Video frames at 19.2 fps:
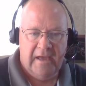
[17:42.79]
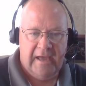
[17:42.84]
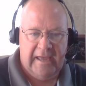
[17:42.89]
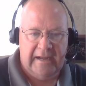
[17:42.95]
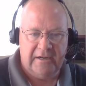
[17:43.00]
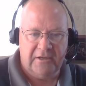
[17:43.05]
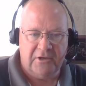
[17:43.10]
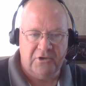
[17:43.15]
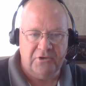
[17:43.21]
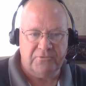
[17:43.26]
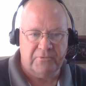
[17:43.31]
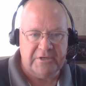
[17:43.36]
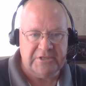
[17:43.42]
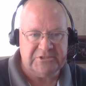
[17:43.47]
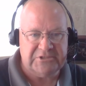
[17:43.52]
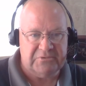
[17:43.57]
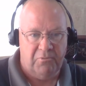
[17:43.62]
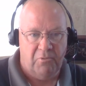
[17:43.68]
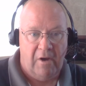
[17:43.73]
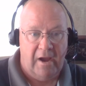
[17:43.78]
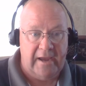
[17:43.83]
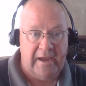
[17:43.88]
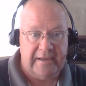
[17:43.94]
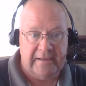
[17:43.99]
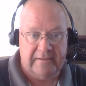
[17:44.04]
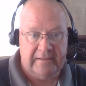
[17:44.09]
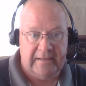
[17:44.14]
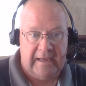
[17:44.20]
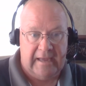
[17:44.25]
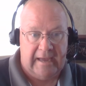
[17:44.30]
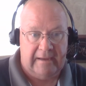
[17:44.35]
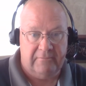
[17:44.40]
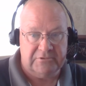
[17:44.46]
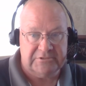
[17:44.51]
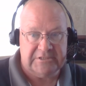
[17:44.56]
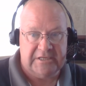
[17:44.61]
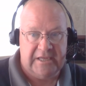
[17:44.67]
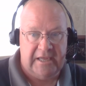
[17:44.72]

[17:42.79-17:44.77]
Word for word: I had a good reason why I was